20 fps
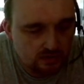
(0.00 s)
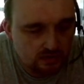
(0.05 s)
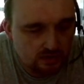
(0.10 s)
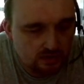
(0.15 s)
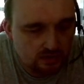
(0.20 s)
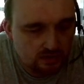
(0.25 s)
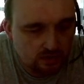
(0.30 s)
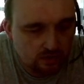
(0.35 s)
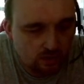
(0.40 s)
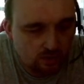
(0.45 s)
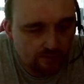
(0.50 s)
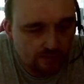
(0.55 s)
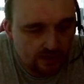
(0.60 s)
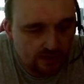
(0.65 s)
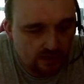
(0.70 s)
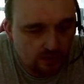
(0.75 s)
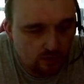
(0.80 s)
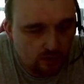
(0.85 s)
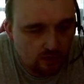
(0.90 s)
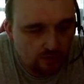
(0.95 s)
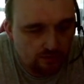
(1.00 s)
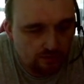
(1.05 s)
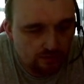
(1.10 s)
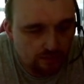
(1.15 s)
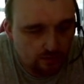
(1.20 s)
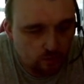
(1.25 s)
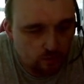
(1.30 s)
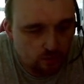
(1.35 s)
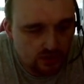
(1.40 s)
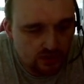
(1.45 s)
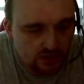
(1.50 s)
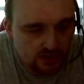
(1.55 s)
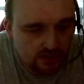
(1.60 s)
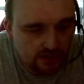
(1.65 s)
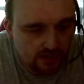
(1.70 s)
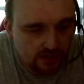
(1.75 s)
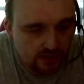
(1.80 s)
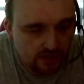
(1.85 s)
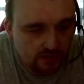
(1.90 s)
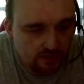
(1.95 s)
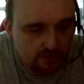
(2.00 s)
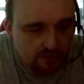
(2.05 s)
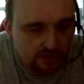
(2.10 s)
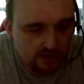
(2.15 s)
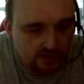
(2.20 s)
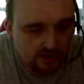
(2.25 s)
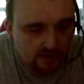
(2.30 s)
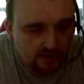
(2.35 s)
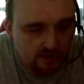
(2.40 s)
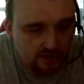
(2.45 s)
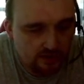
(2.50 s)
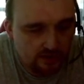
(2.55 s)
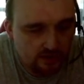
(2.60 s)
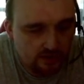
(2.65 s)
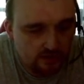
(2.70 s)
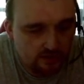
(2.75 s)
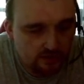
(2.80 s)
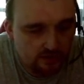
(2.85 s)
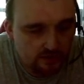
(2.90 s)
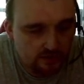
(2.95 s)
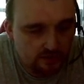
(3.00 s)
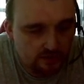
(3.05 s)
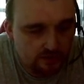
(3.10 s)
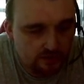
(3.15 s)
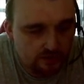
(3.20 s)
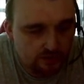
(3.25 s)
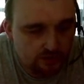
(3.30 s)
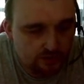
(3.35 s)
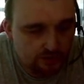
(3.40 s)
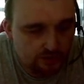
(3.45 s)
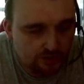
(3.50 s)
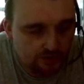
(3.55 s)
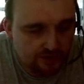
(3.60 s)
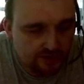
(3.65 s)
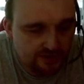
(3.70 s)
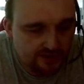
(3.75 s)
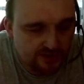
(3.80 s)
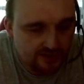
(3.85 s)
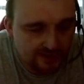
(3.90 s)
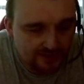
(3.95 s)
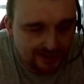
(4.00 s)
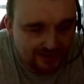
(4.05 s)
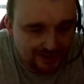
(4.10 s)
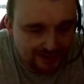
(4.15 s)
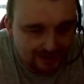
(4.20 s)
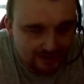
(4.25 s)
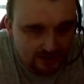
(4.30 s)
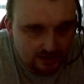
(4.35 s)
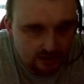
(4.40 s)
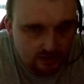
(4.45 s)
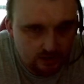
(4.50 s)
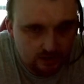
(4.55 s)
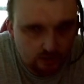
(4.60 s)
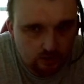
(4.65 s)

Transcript: It's not very often we see a hermit during the day.